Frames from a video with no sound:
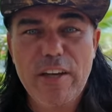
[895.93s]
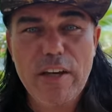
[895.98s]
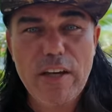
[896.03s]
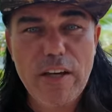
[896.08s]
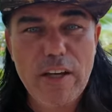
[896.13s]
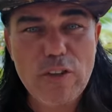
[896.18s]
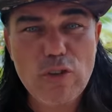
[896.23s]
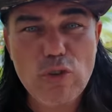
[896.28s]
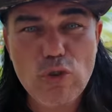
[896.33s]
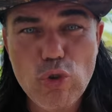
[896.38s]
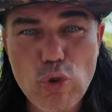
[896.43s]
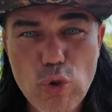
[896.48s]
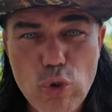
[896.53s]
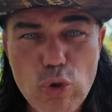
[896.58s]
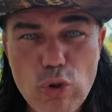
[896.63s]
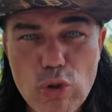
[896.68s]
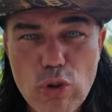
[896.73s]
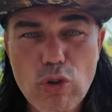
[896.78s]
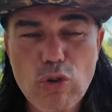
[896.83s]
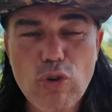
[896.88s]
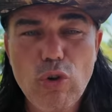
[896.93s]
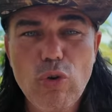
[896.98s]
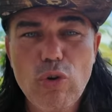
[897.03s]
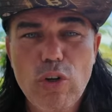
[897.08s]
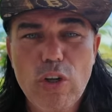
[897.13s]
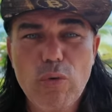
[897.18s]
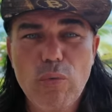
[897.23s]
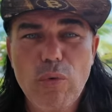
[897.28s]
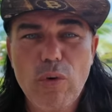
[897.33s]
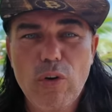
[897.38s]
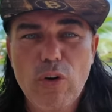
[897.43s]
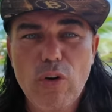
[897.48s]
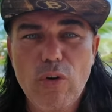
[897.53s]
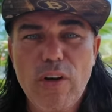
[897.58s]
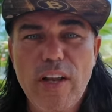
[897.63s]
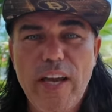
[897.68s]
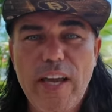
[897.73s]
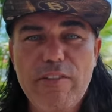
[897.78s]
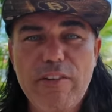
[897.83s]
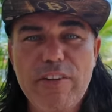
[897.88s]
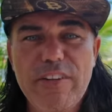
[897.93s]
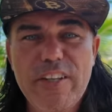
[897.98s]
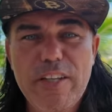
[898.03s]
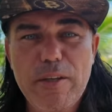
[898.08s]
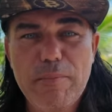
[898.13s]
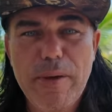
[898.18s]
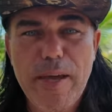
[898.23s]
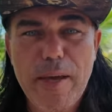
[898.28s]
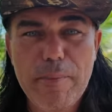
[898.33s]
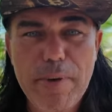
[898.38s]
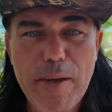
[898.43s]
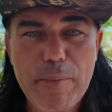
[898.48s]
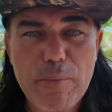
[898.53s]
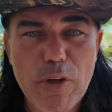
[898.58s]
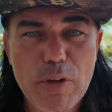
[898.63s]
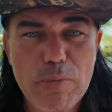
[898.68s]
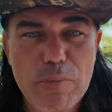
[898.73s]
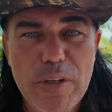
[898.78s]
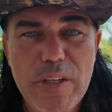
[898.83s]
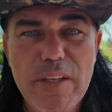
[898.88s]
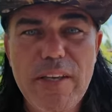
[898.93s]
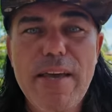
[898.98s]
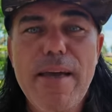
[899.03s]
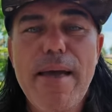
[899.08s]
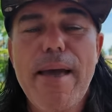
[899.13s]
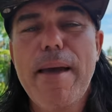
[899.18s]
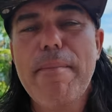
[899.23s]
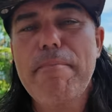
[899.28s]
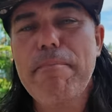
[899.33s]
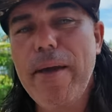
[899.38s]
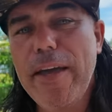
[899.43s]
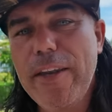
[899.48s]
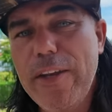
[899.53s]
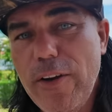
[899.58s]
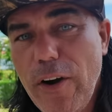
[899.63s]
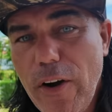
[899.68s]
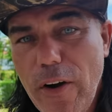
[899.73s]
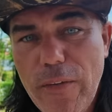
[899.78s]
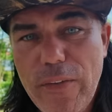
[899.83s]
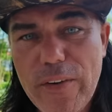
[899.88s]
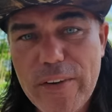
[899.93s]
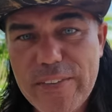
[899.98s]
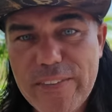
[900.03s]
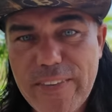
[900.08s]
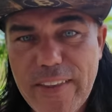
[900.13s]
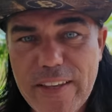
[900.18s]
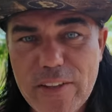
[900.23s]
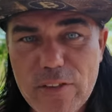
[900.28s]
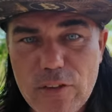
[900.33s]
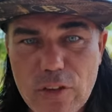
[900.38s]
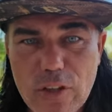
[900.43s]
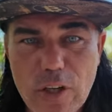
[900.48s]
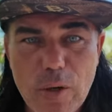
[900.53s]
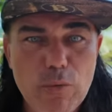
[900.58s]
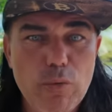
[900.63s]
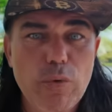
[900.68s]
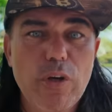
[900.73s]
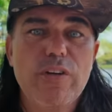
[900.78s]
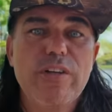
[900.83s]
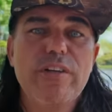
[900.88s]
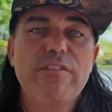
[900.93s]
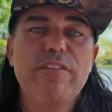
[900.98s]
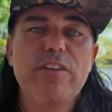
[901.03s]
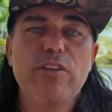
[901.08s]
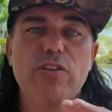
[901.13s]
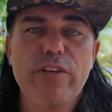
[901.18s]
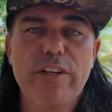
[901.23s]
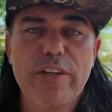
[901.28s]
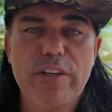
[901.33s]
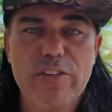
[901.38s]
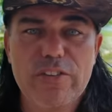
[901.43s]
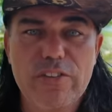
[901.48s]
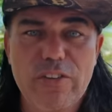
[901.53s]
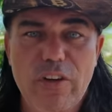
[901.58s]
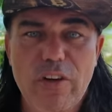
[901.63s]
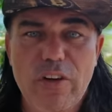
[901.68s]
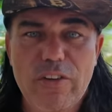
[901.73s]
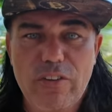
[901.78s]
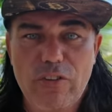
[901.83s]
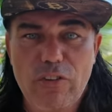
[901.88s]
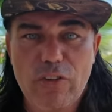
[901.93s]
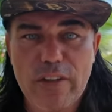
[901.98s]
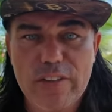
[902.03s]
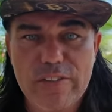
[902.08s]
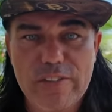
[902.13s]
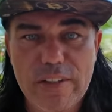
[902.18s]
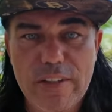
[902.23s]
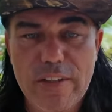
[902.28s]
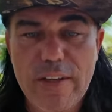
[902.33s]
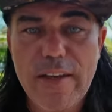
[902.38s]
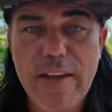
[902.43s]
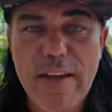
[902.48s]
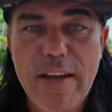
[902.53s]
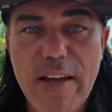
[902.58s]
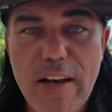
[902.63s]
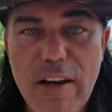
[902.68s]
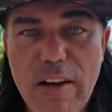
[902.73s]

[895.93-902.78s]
Uh, soon the token will go live on d d bam bam dot m e, and many other things to come. We are even creating songs, as you can see. A